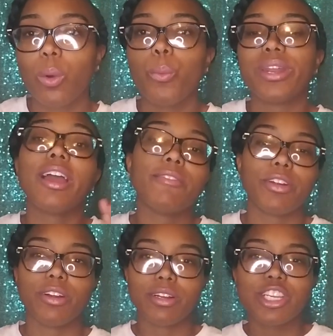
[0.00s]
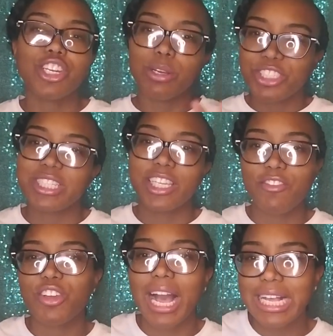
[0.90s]
whatever, you know, just to
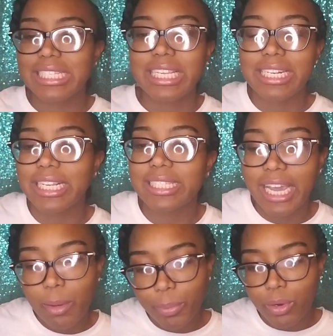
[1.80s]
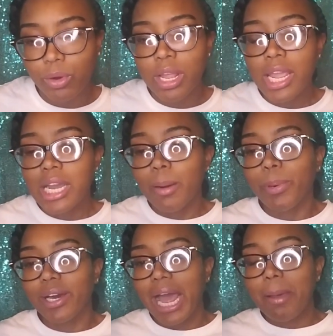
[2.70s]
give you guys an example.
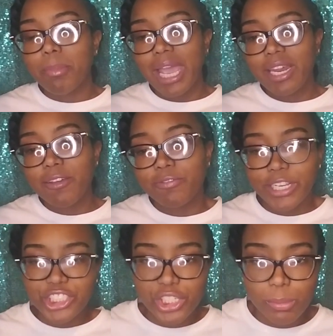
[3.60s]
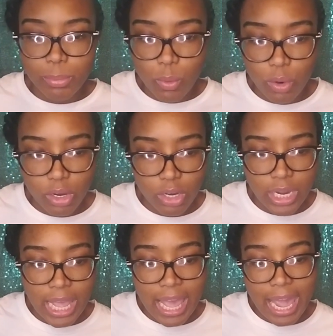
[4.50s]
But I made a vision board,
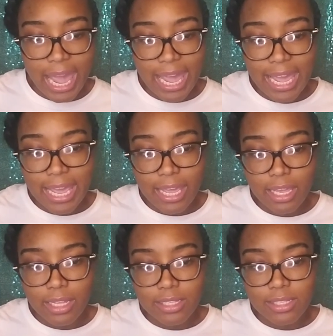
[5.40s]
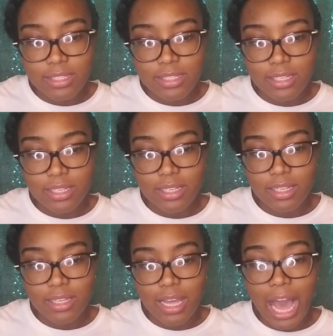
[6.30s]
and
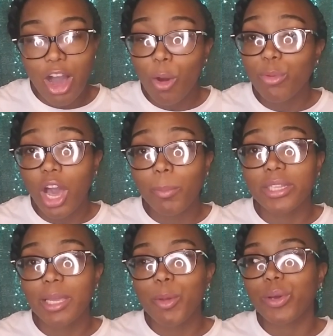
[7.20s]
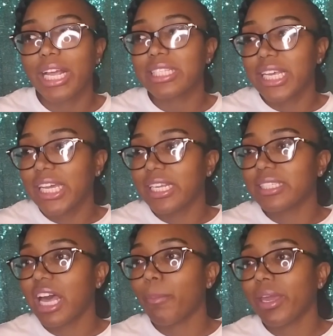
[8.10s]
I hope y'all believe me when I say
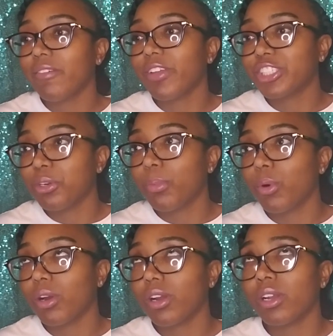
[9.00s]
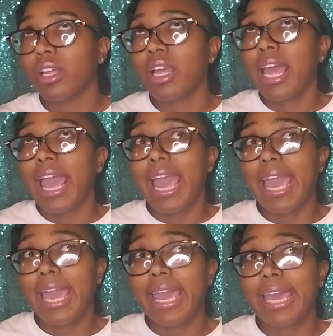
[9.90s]
this. I made a vision board
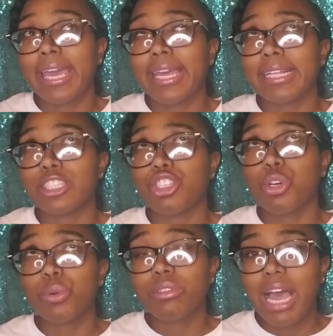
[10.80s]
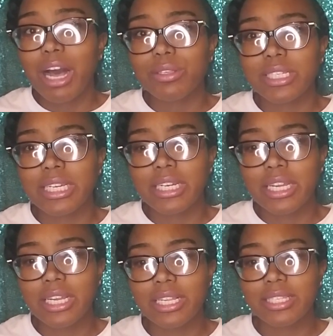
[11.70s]
in
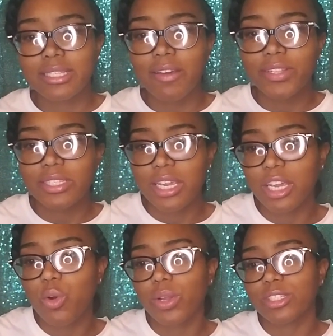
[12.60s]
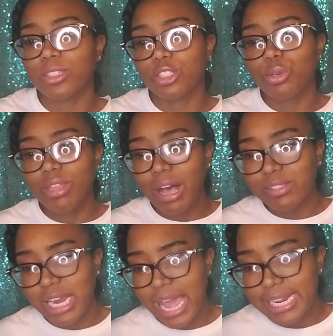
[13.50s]
2017 going to the
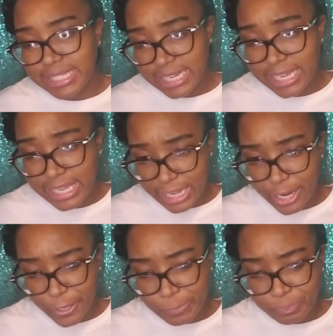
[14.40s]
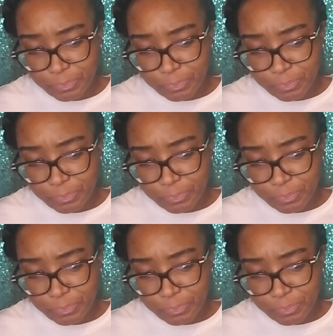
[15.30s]
2018 year,